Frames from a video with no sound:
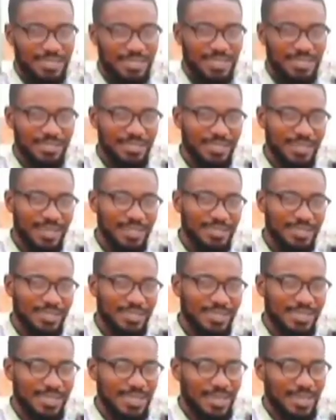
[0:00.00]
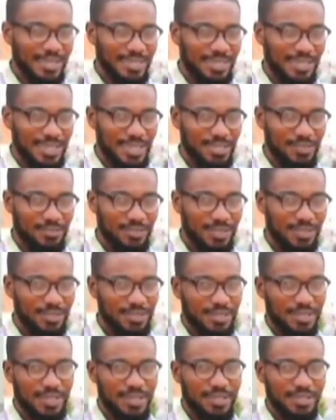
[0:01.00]
sanitizers here at the
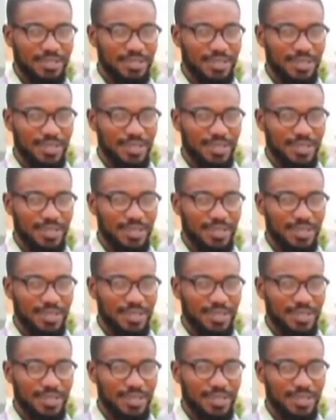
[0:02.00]
entrance and